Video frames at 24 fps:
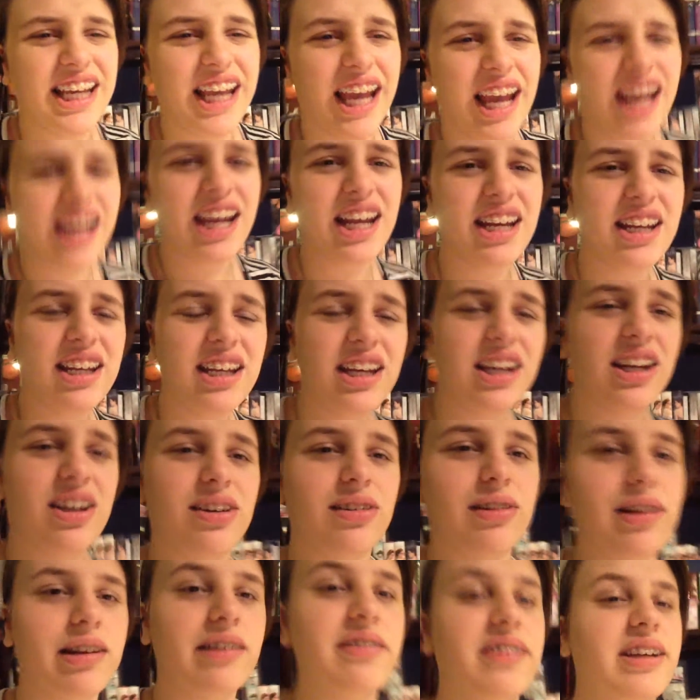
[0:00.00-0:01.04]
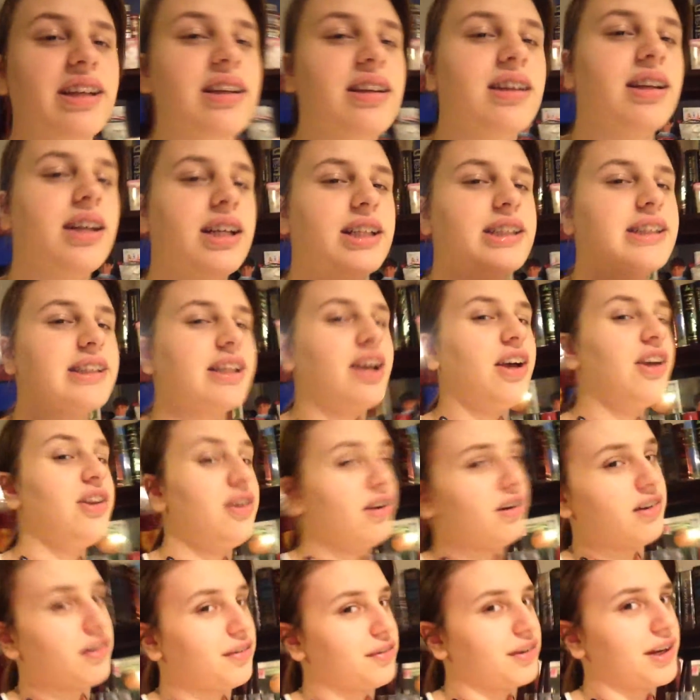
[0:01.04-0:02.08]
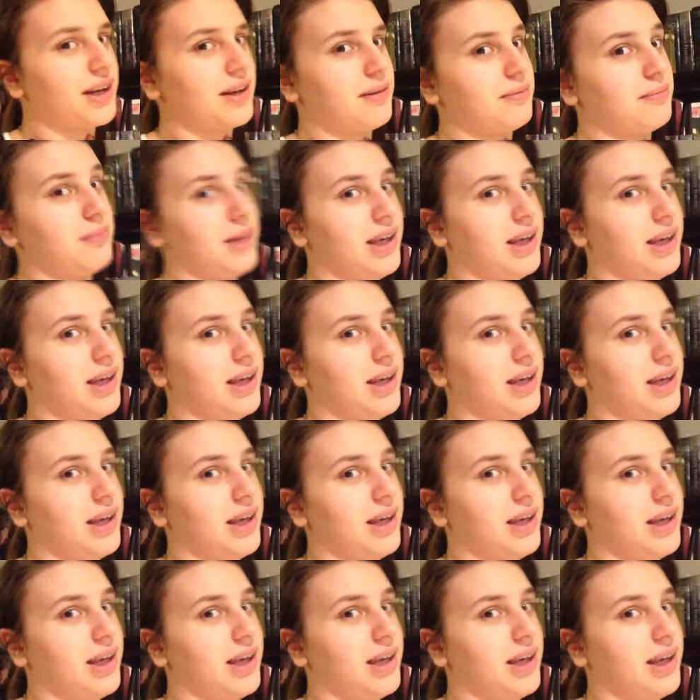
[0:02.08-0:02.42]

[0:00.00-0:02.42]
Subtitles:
like Annie, or even his other girlfriend,